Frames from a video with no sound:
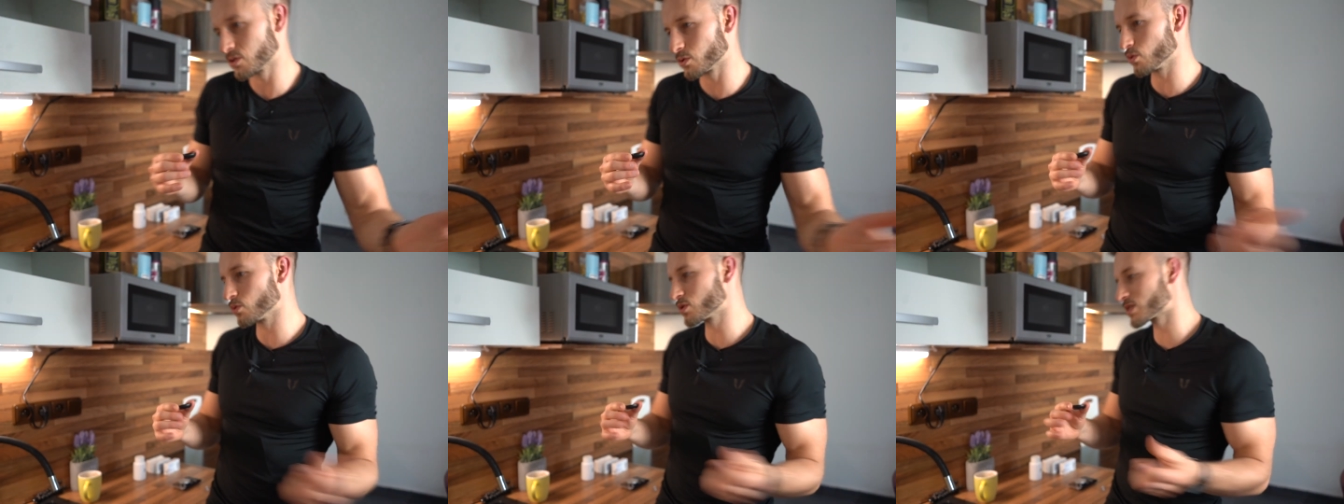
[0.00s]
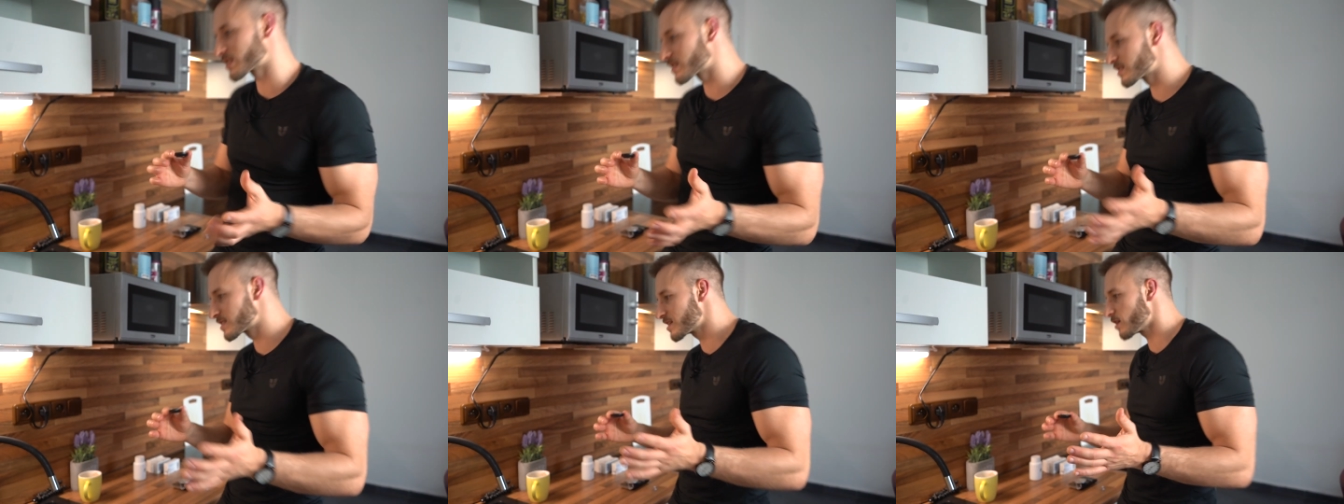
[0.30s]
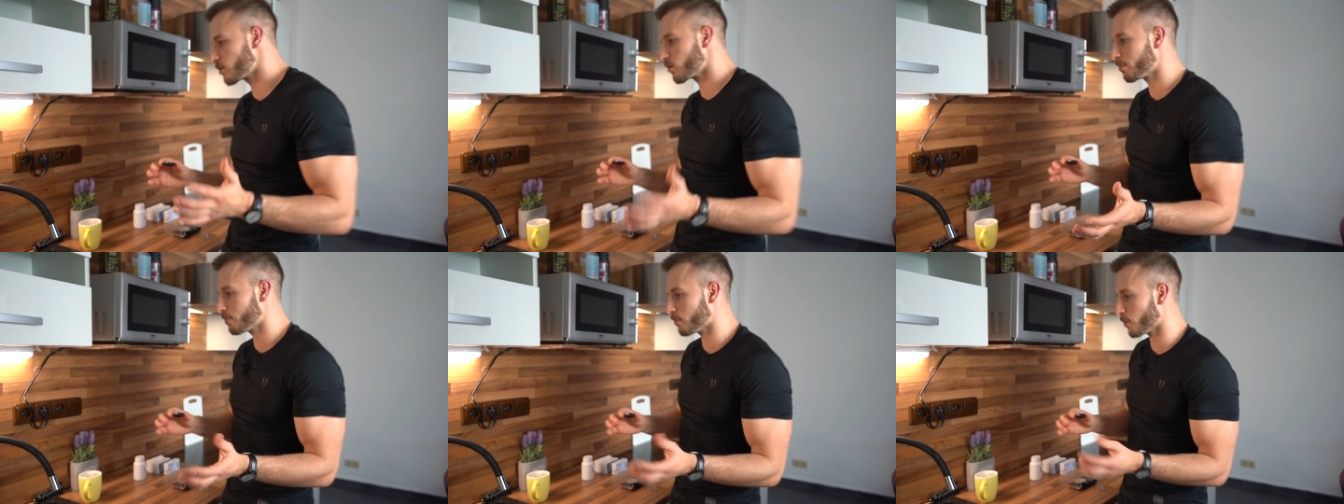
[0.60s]
to
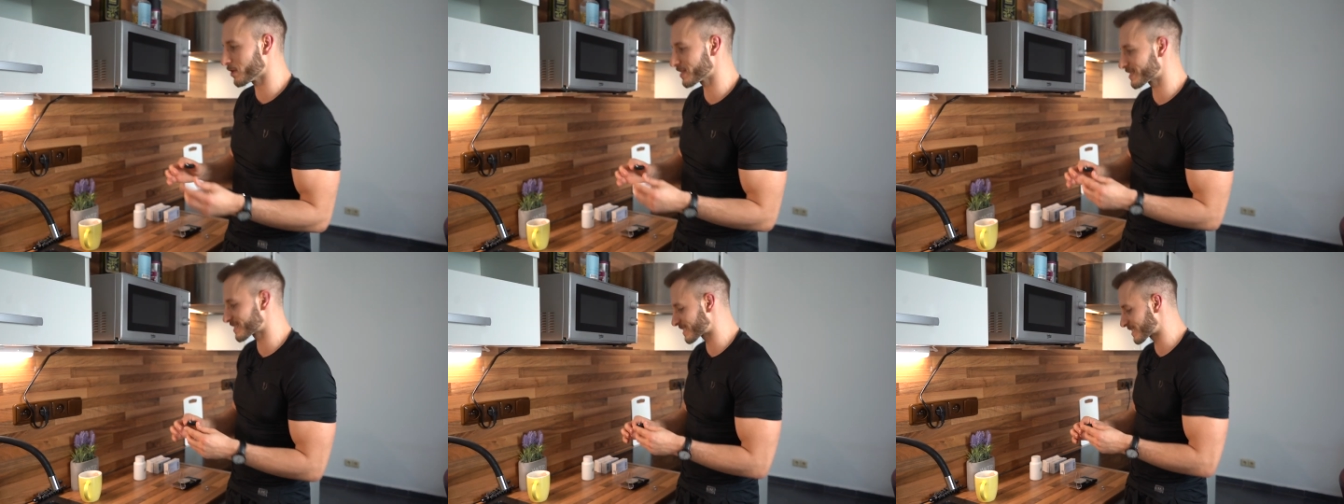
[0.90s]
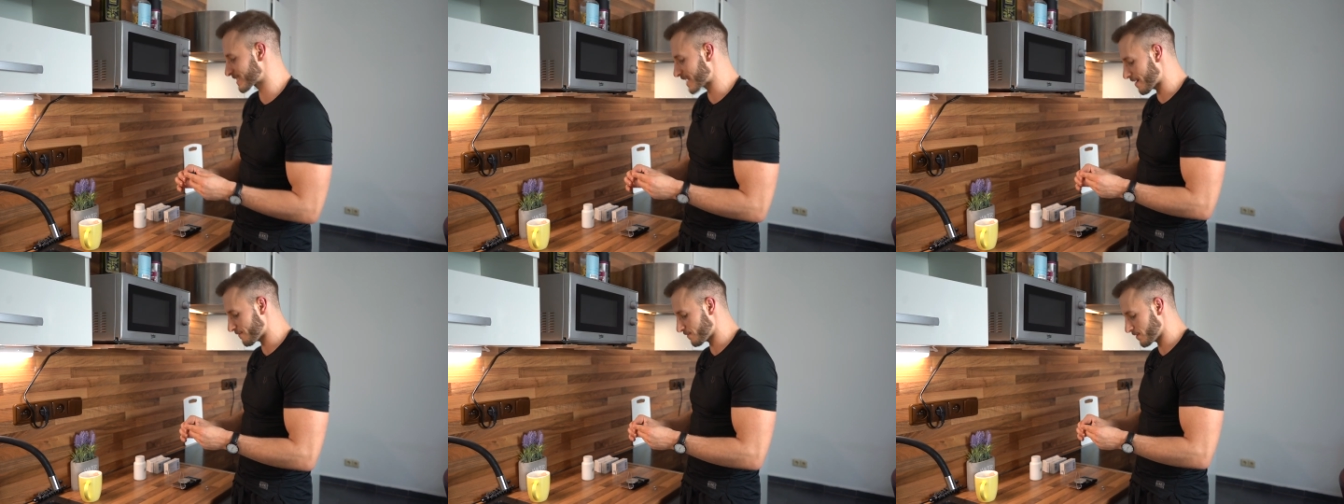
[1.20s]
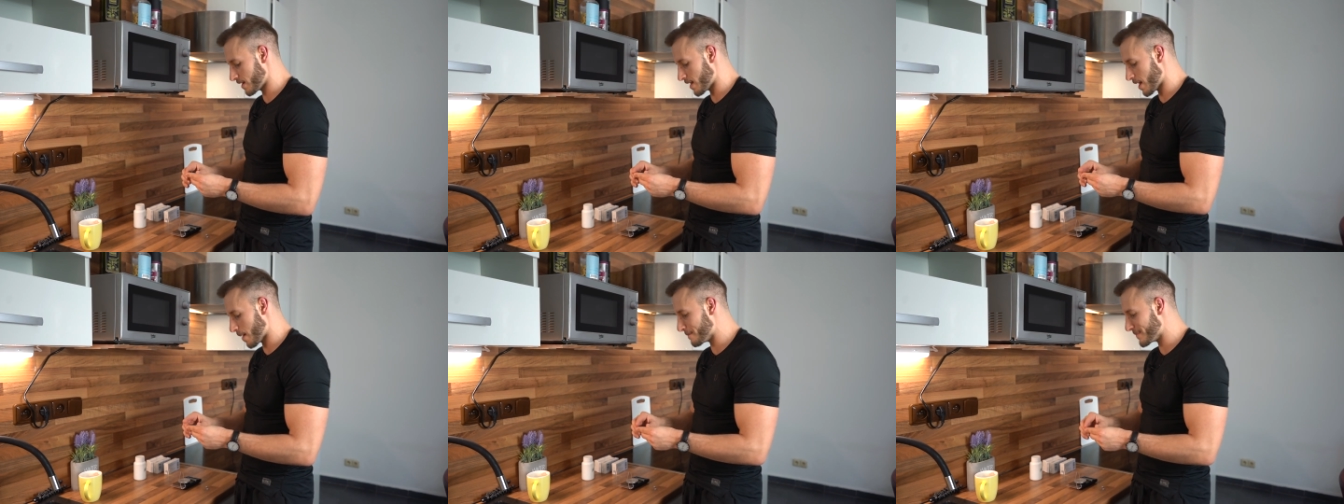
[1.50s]

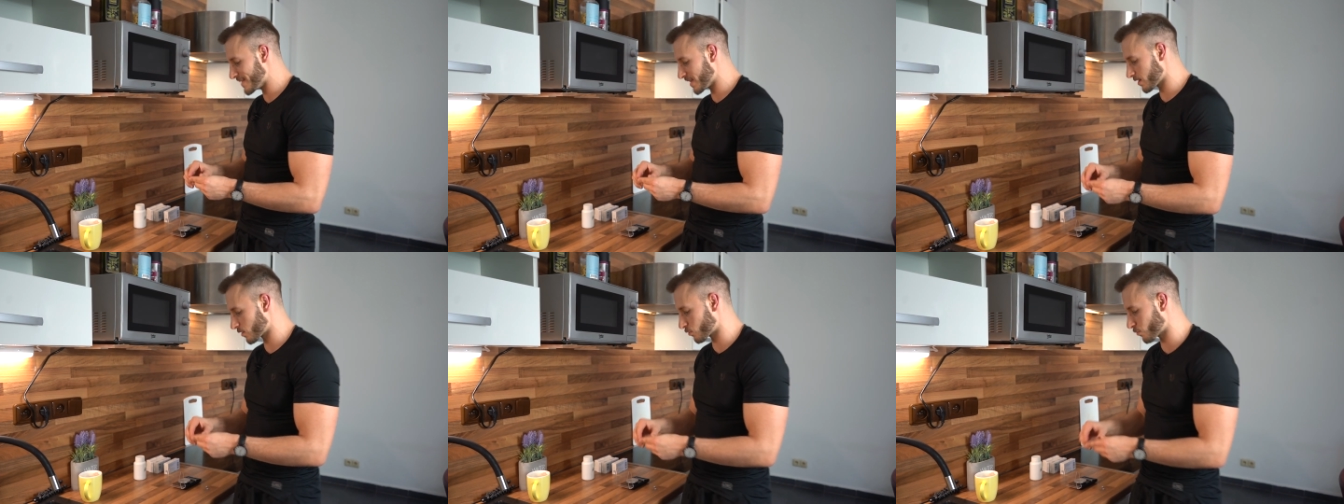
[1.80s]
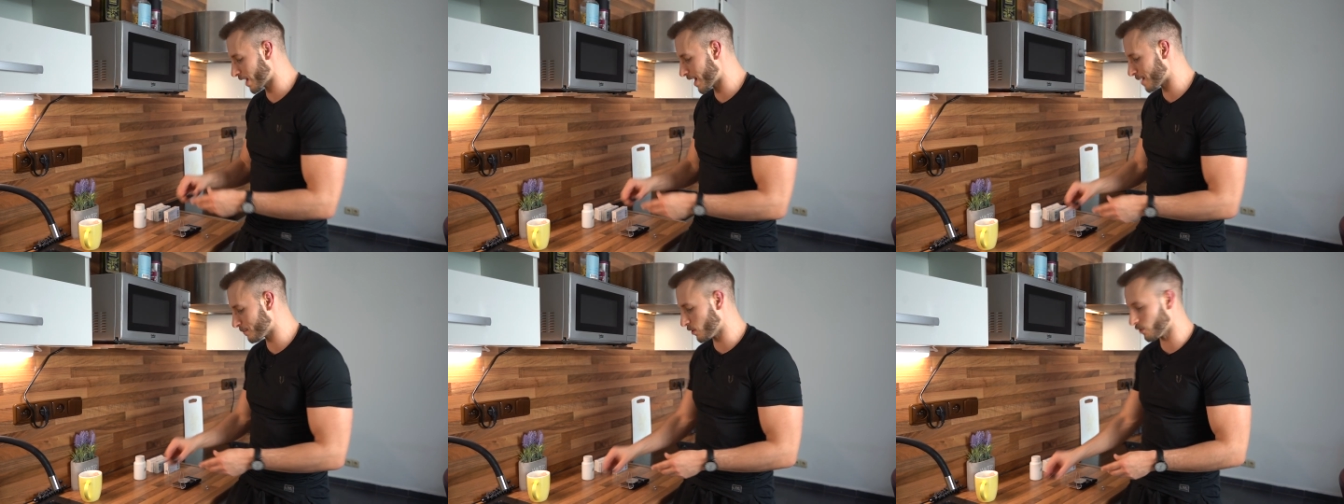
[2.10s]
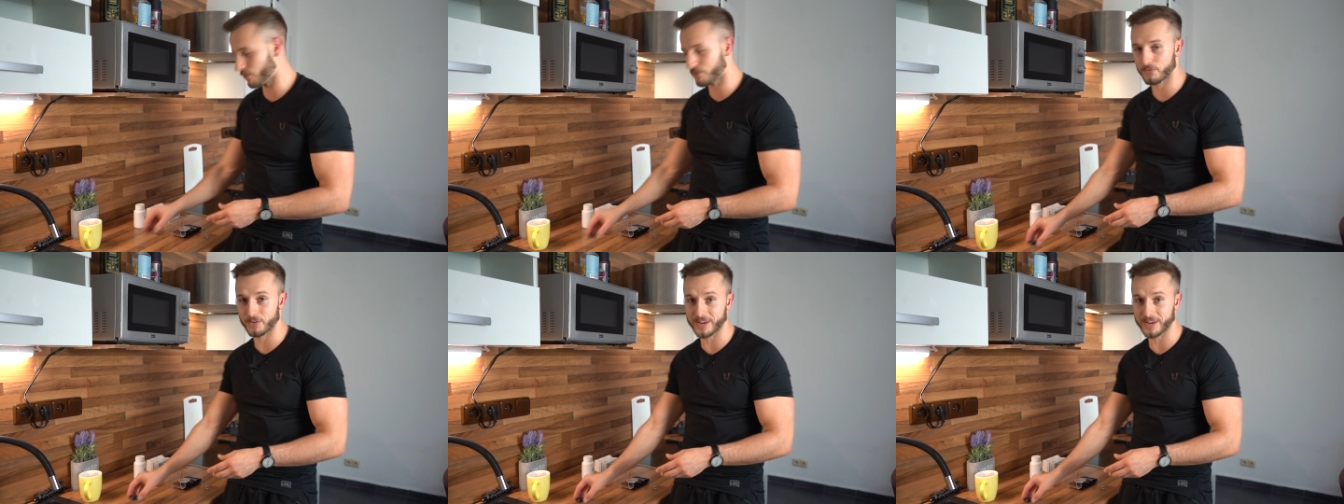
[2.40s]
0.7 milligram of